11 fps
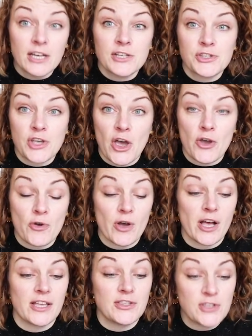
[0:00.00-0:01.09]
So
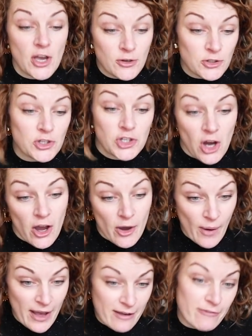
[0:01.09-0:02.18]
don't shy
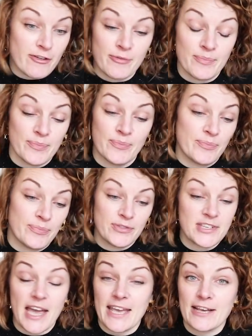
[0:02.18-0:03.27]
away from
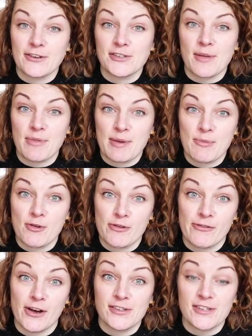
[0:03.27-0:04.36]
taking on something more
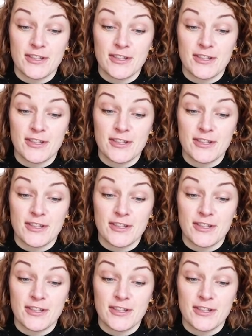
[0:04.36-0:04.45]
advanced.